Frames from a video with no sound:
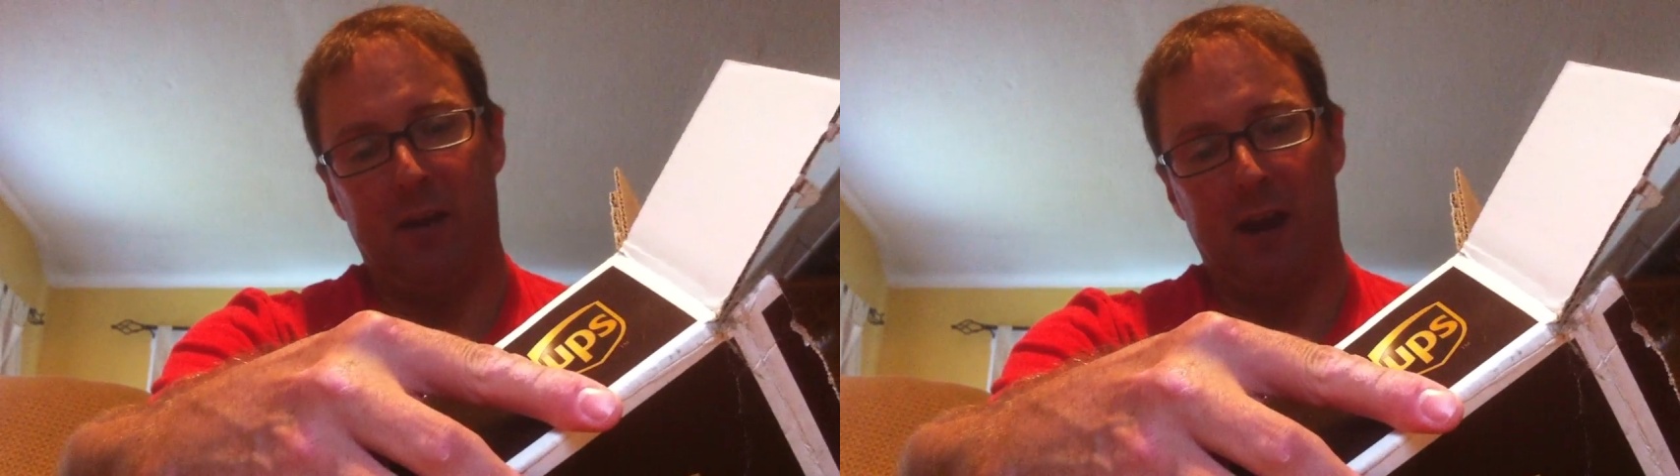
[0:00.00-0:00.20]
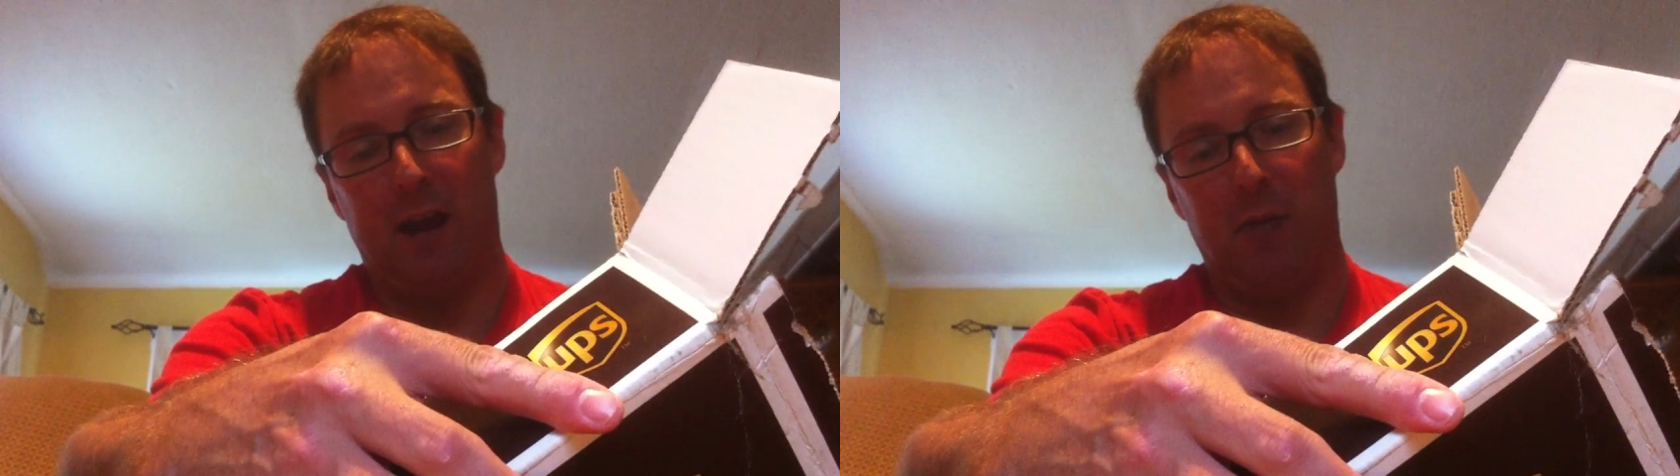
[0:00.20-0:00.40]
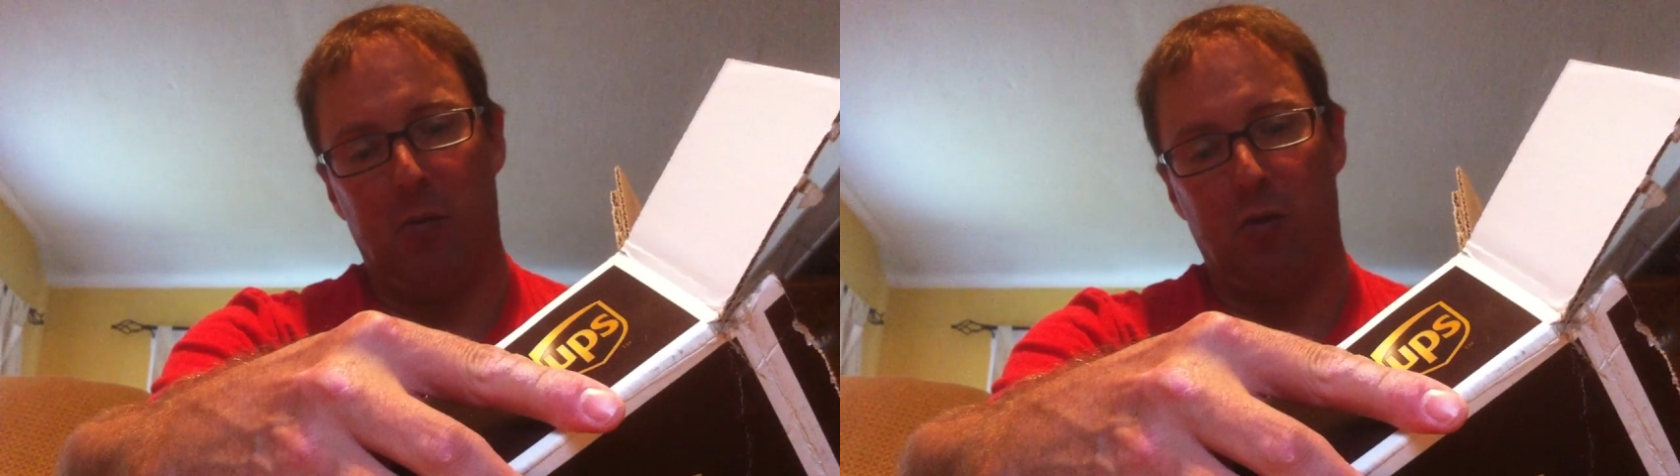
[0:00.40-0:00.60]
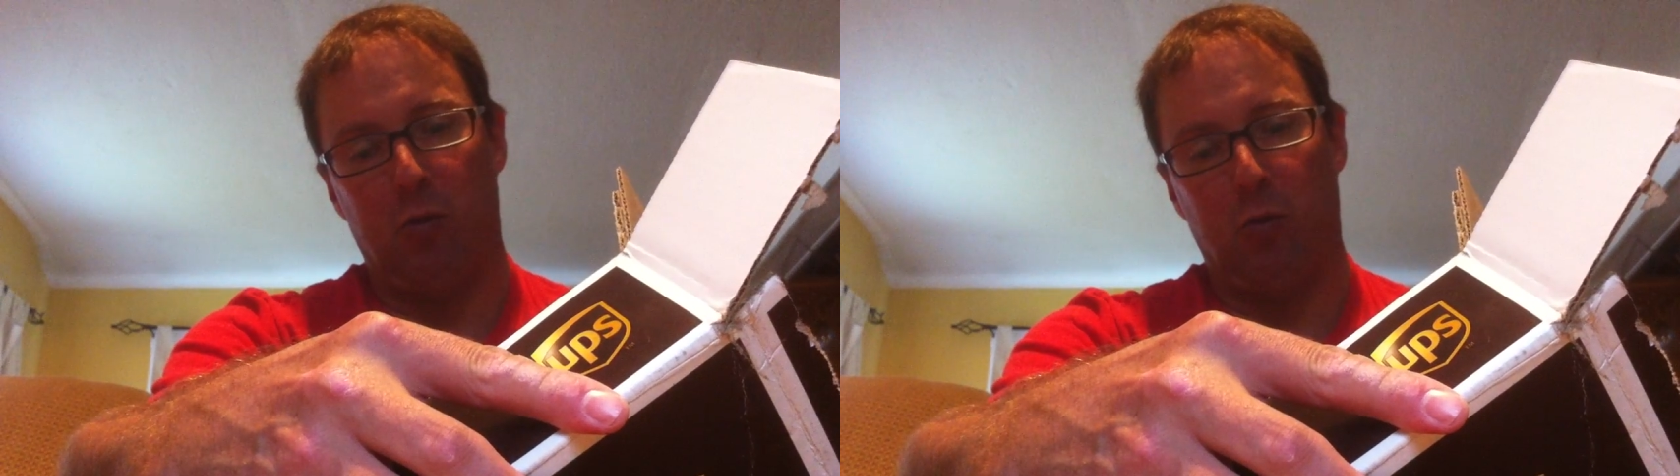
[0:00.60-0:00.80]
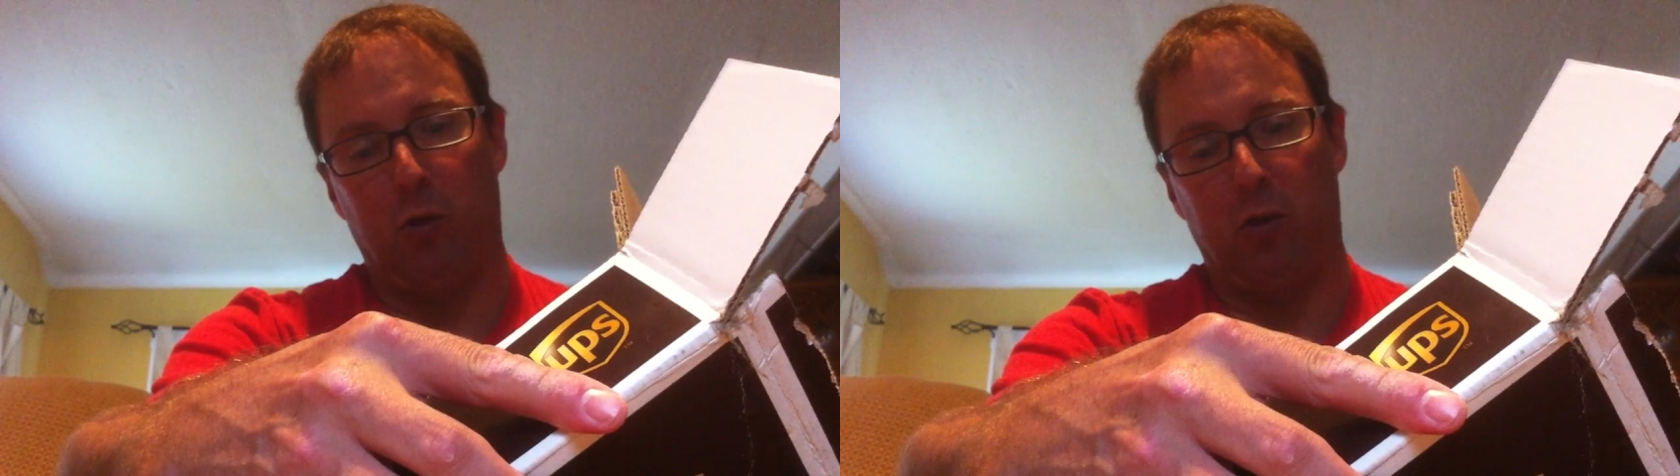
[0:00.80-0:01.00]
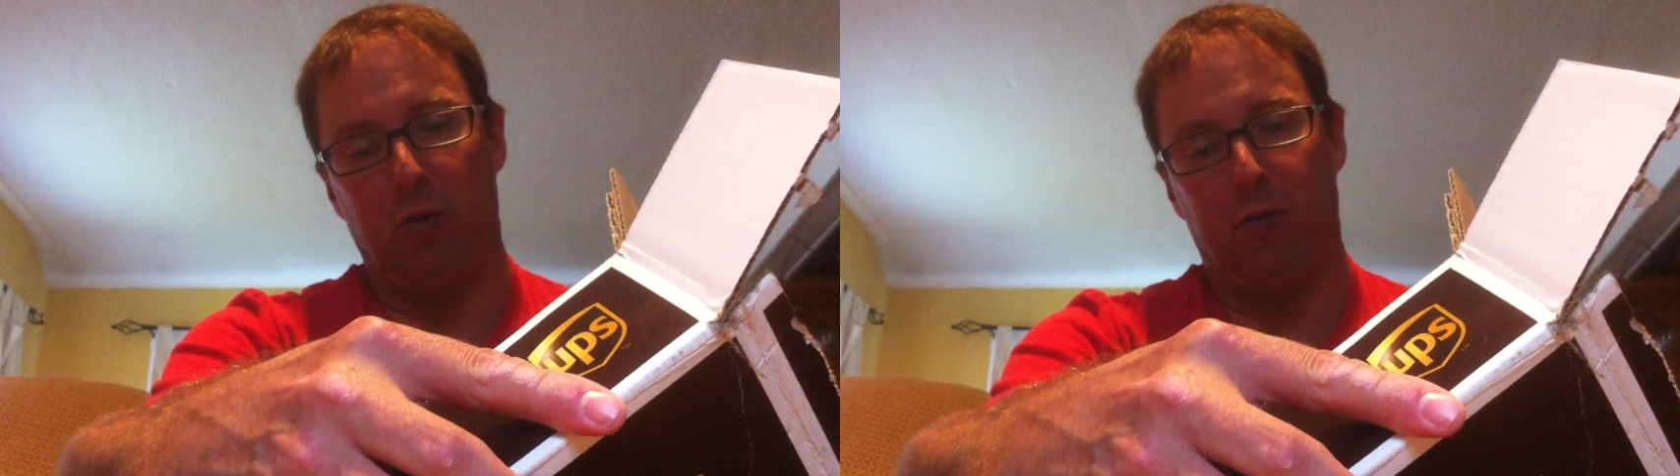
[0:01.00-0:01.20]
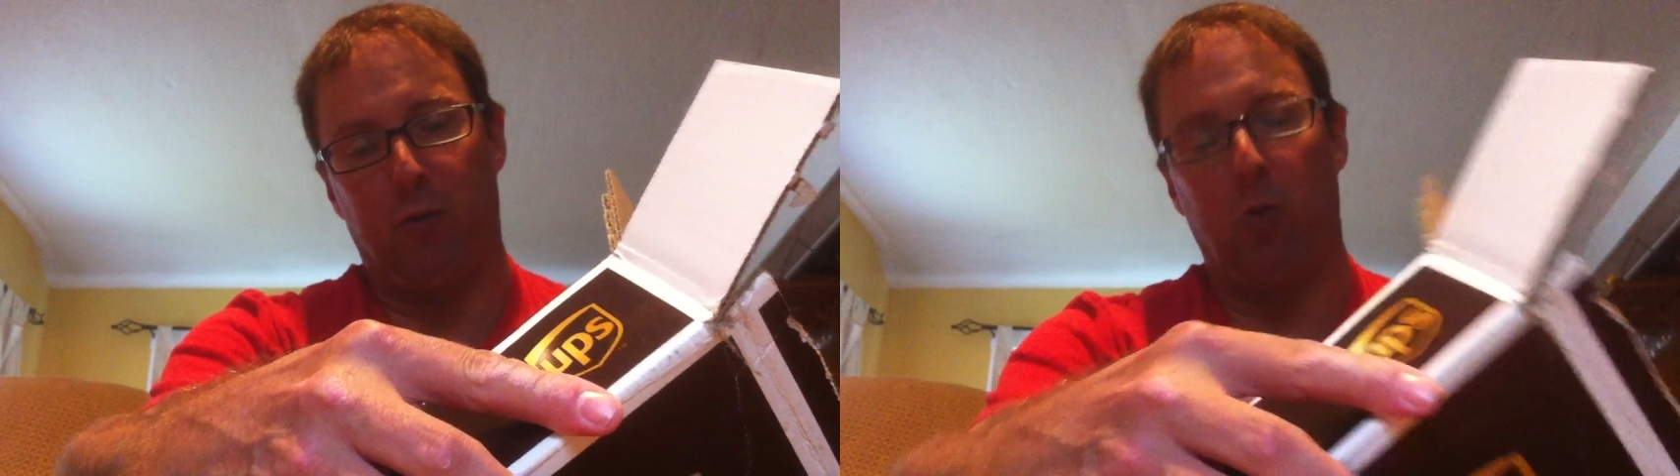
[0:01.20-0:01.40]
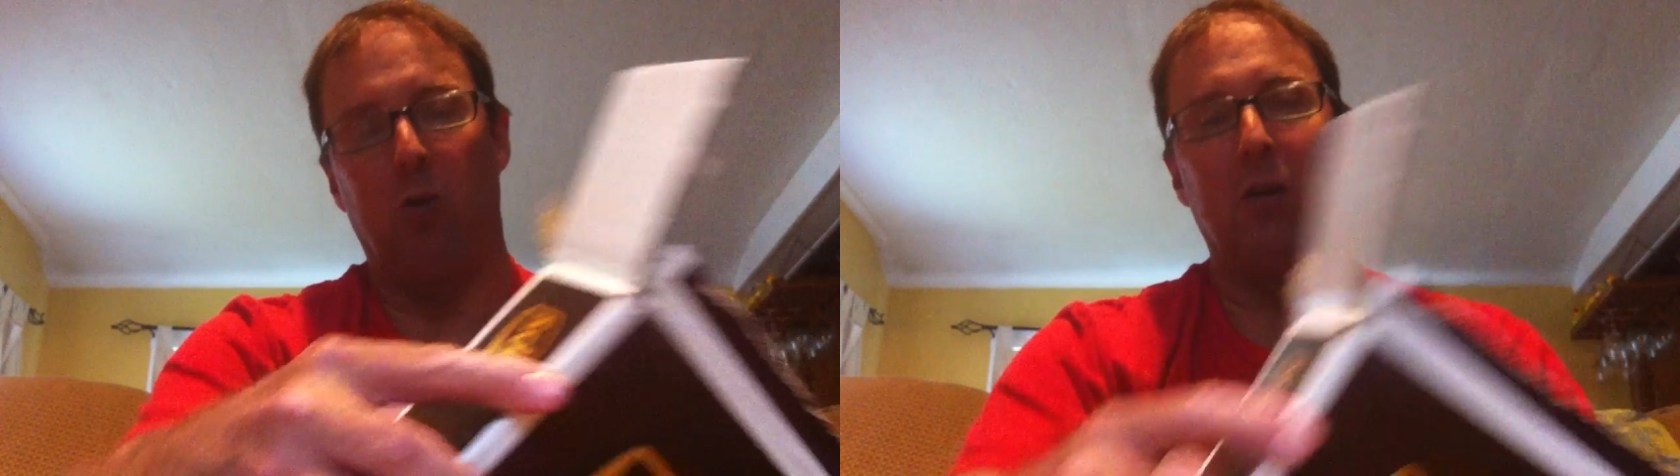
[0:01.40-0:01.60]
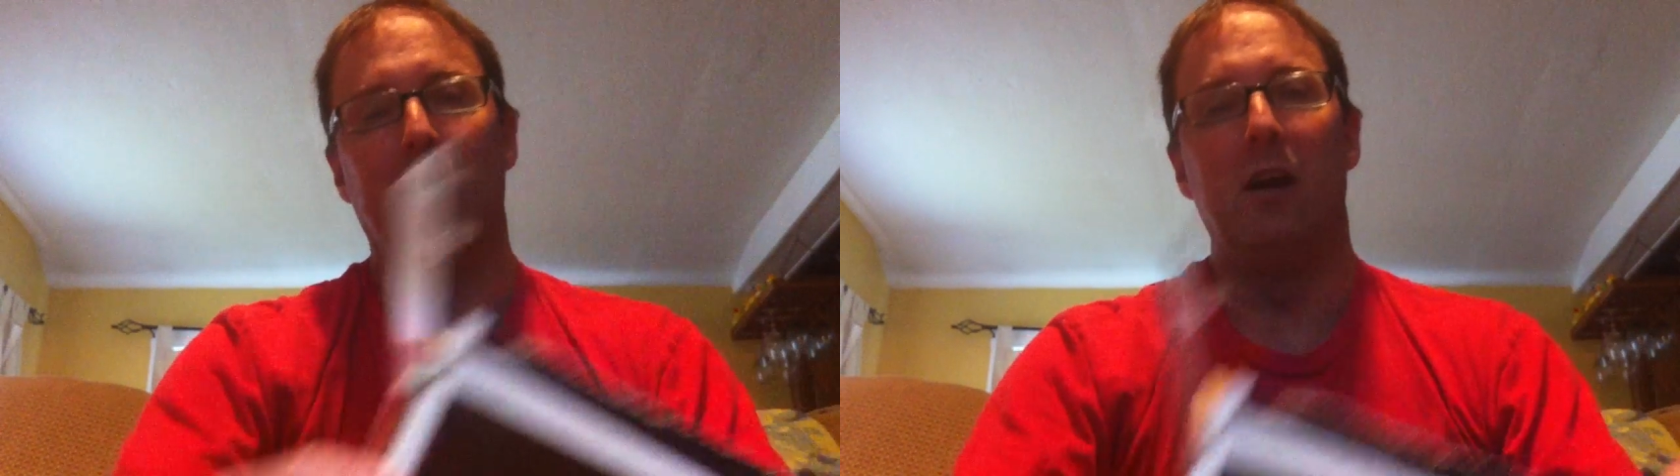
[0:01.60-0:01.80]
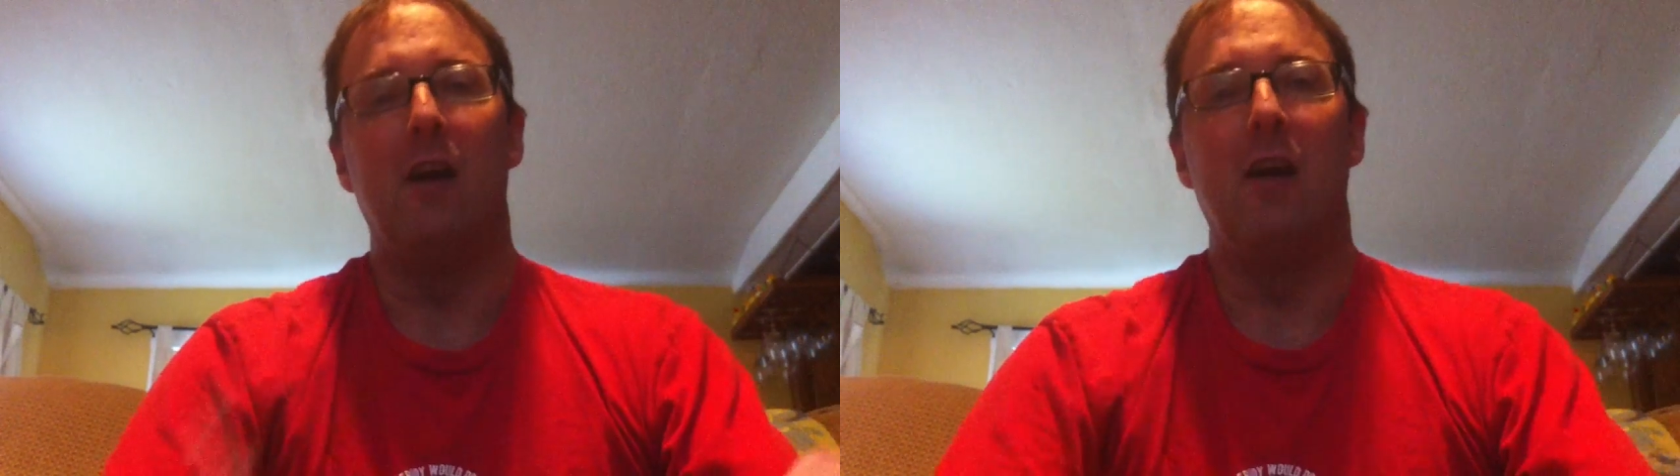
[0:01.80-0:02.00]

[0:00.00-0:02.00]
McAdams works for